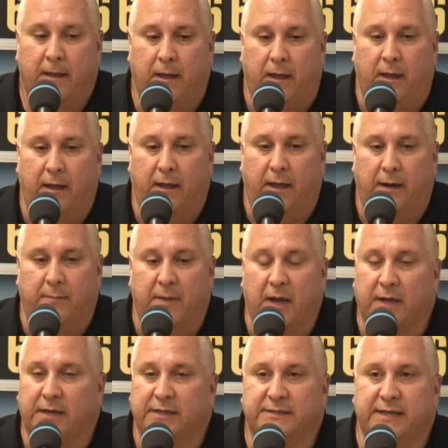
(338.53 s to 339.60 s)
Uh, and I'm not
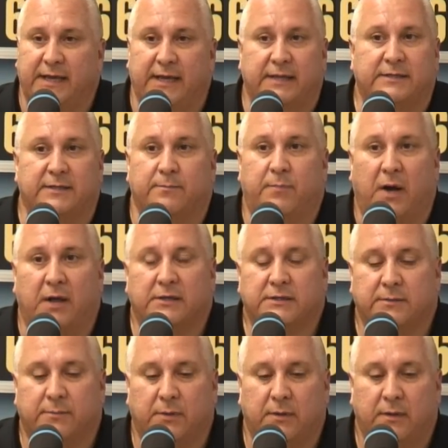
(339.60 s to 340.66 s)
going to say it's
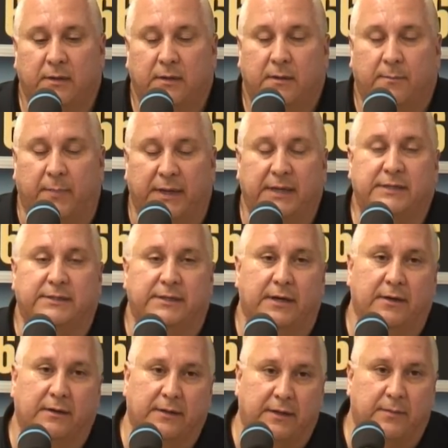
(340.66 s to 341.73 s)
impossible, but it's
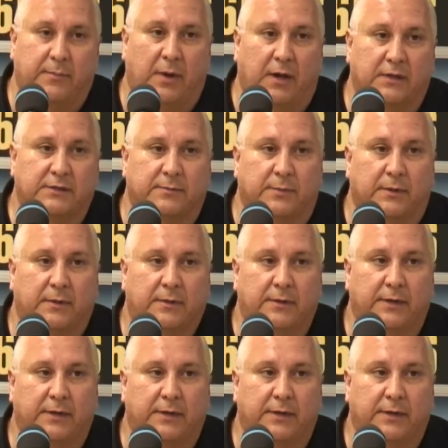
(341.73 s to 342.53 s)
nearly impossible.